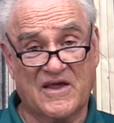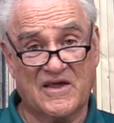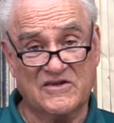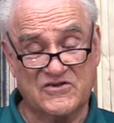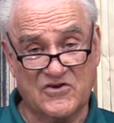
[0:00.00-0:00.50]

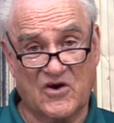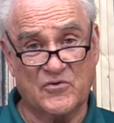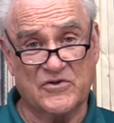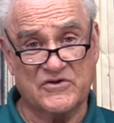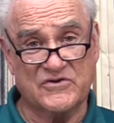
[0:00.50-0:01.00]
he saw
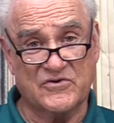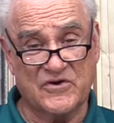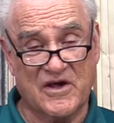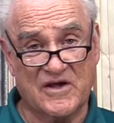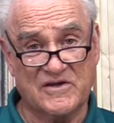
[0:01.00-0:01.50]
with his own
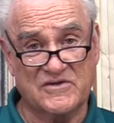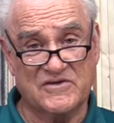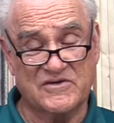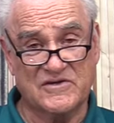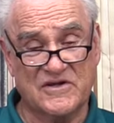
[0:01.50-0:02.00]

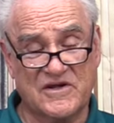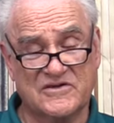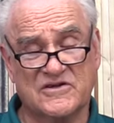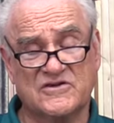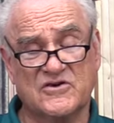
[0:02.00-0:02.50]
eyes
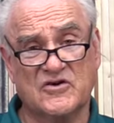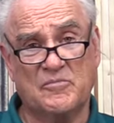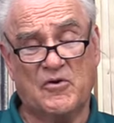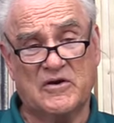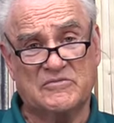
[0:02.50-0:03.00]
as he took
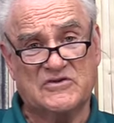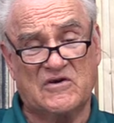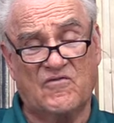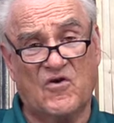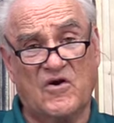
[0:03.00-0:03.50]
upon
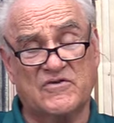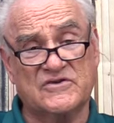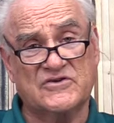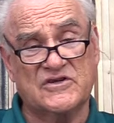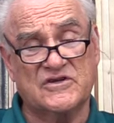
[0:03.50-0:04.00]
himself all the
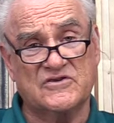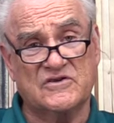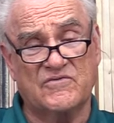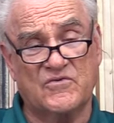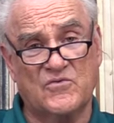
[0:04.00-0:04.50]
sins
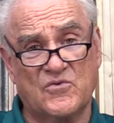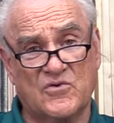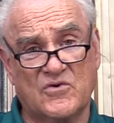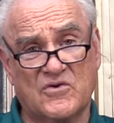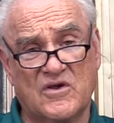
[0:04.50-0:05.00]
of the
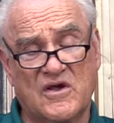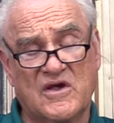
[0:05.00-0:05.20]
world